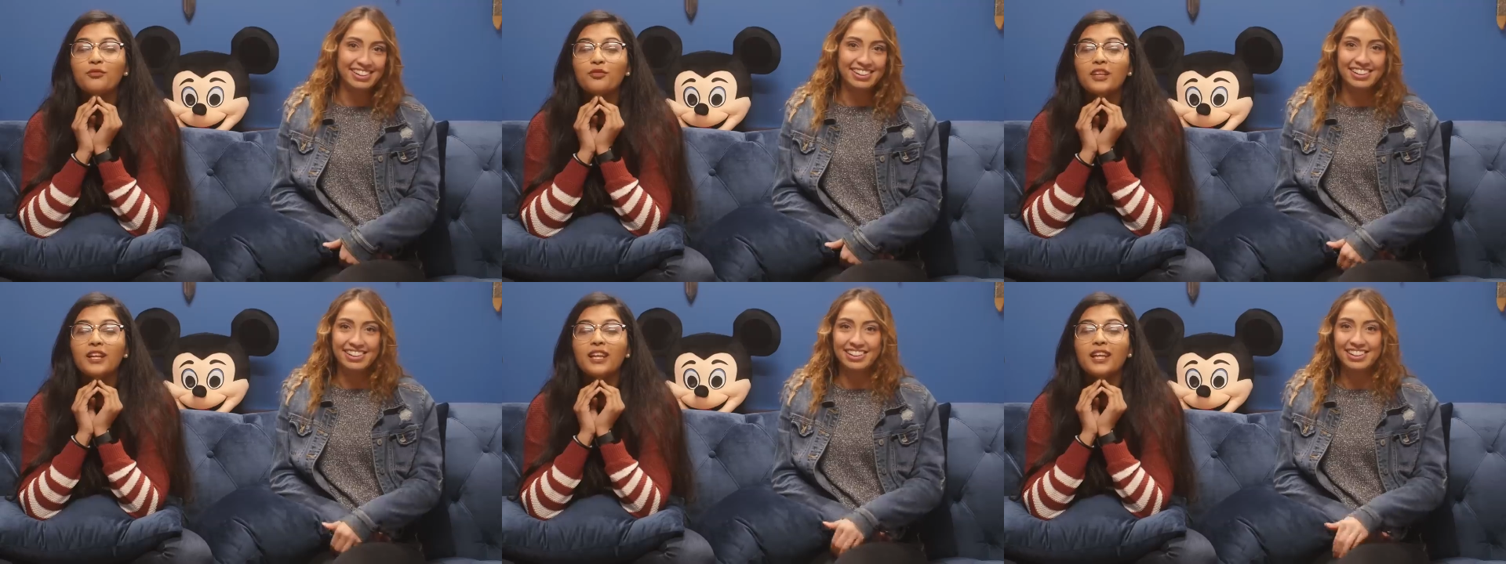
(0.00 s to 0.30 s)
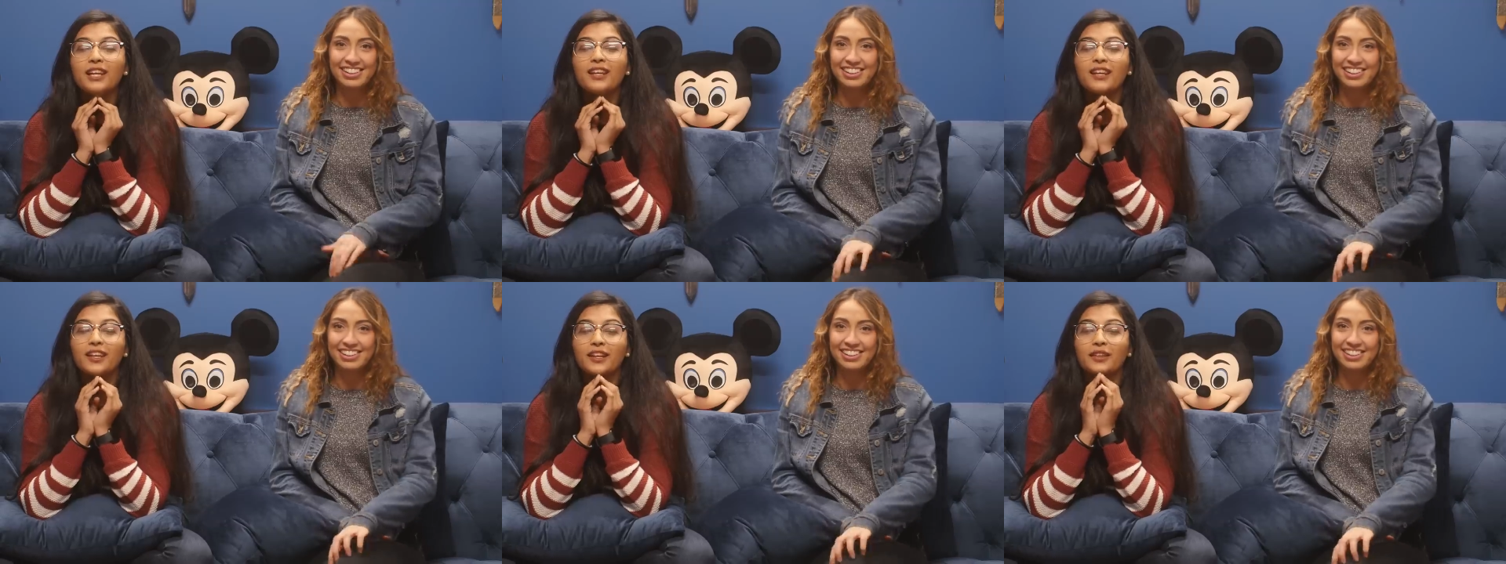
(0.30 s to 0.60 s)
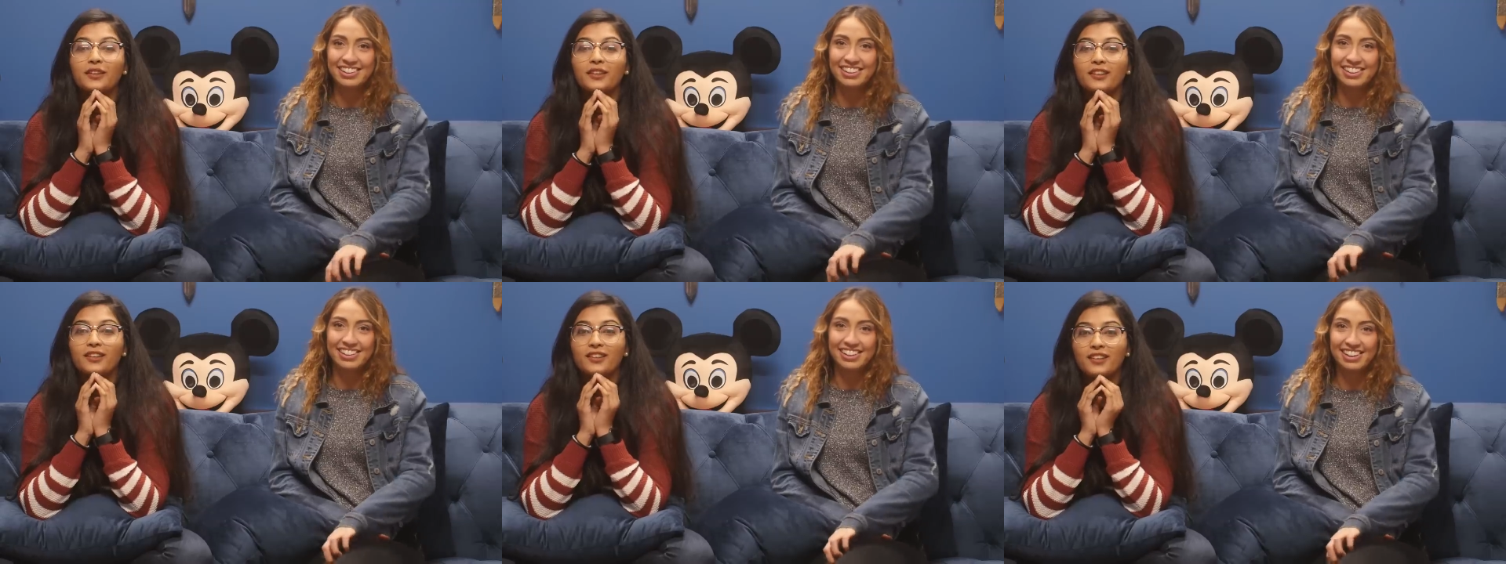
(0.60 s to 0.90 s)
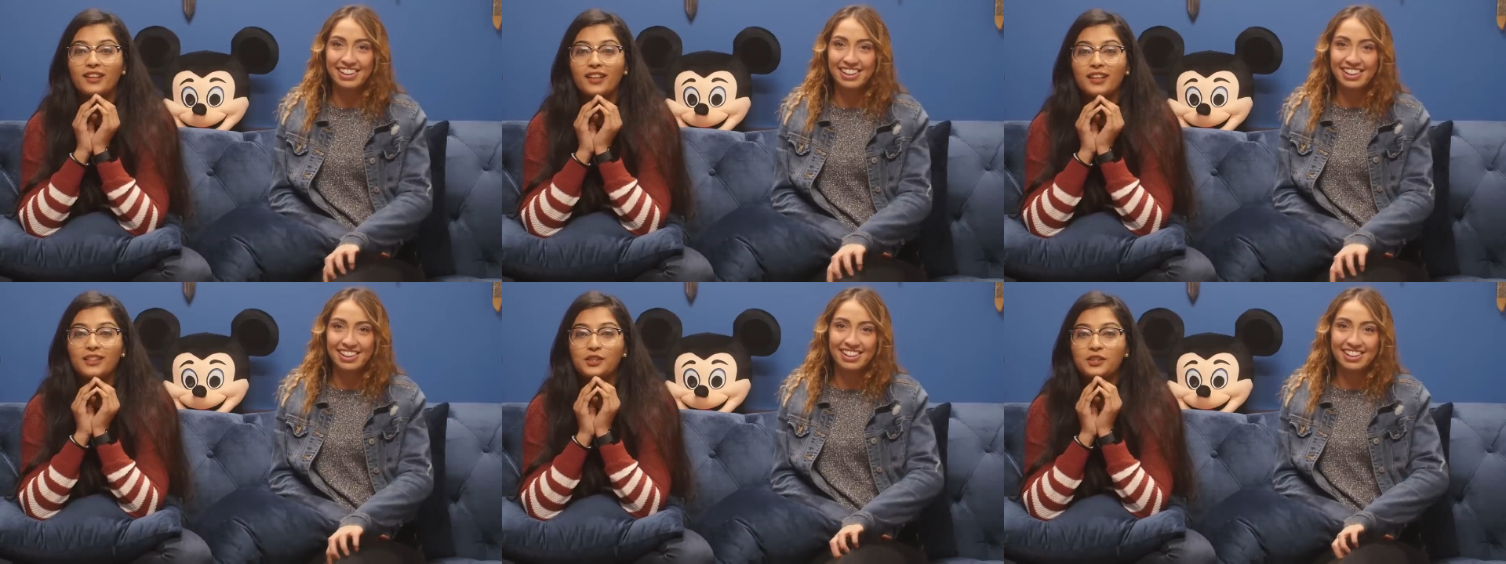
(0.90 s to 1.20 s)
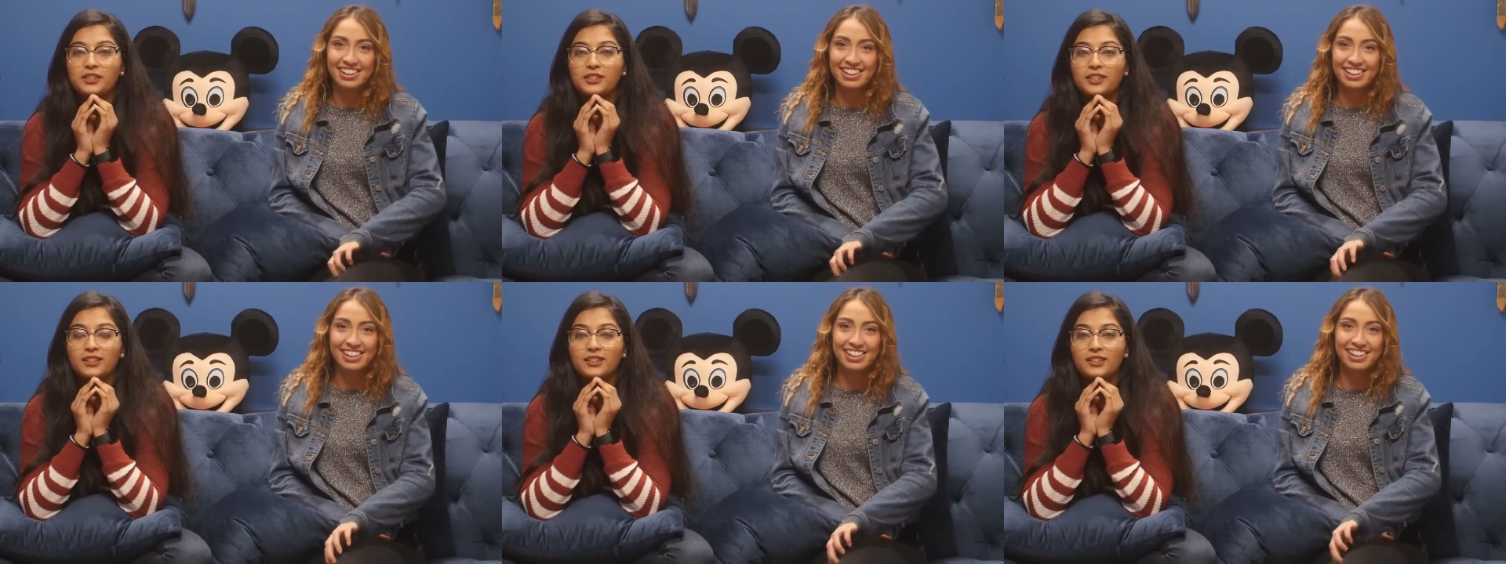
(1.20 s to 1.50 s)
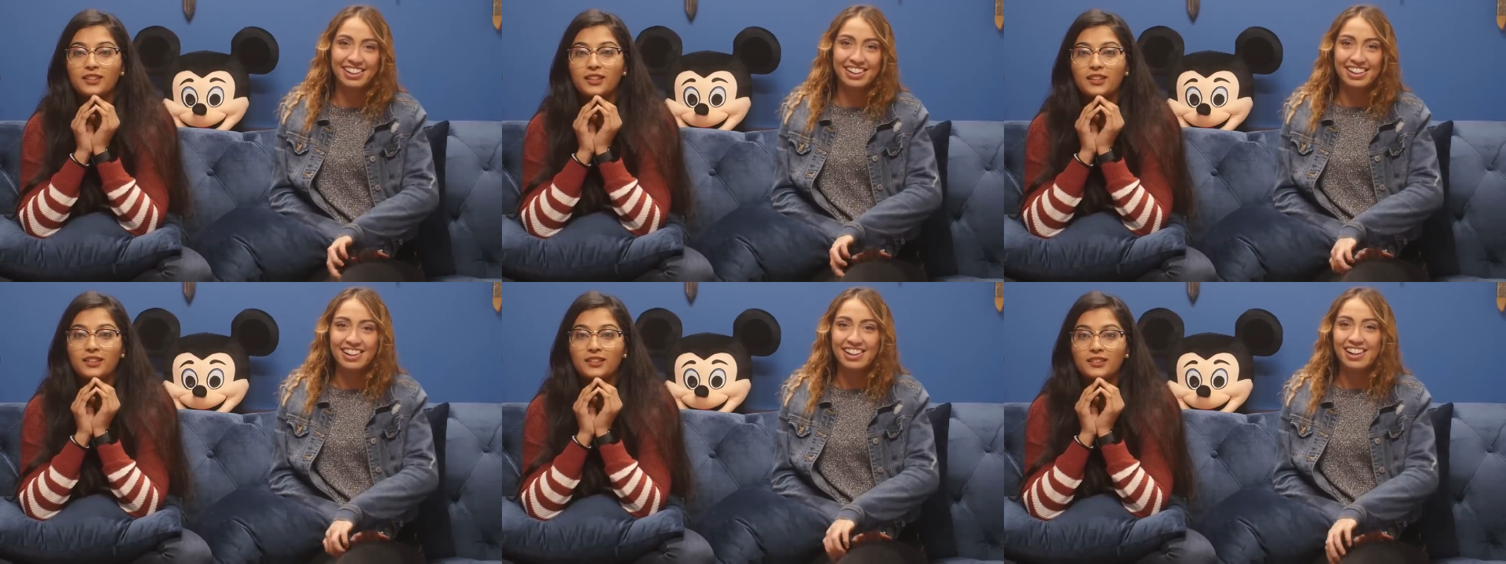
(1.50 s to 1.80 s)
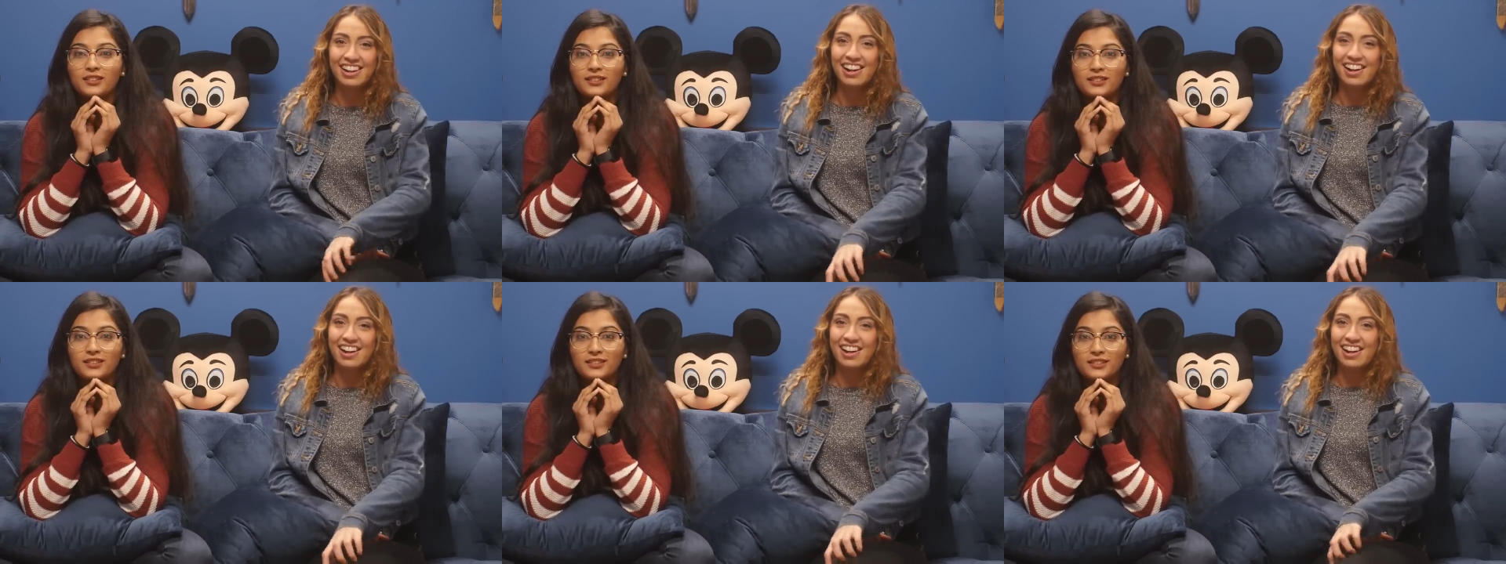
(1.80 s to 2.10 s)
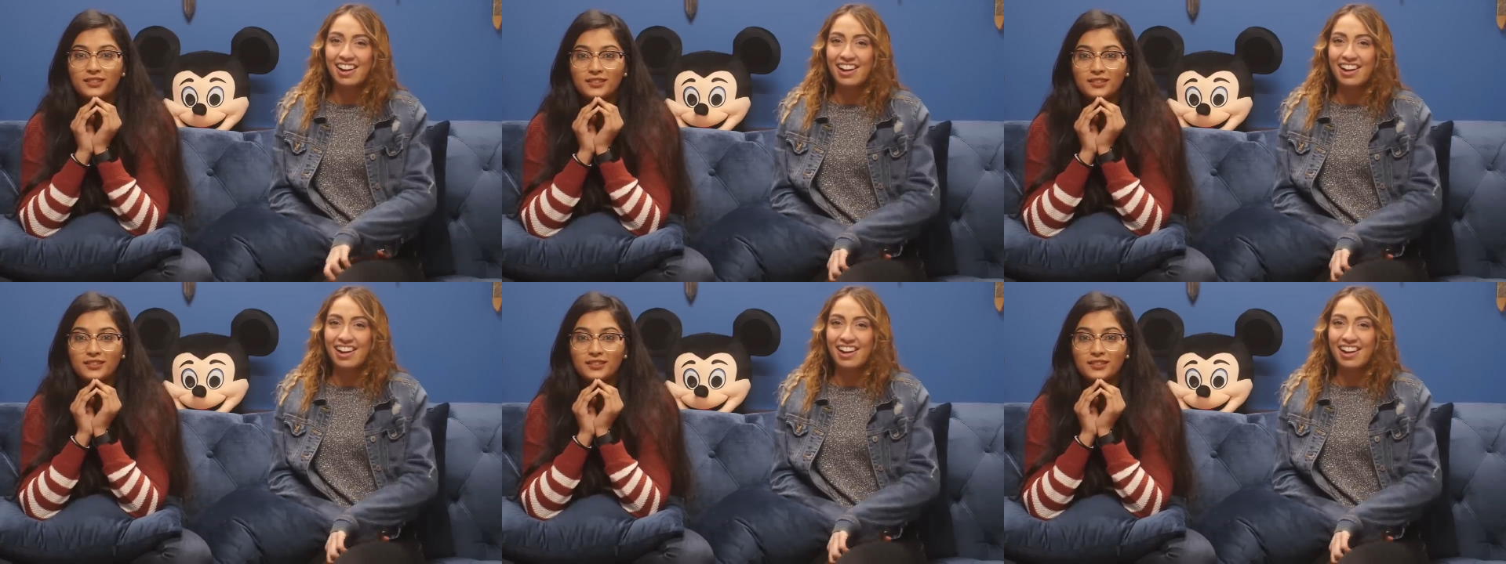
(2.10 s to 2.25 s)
Speaker 1: freaking kill her. I just hate her.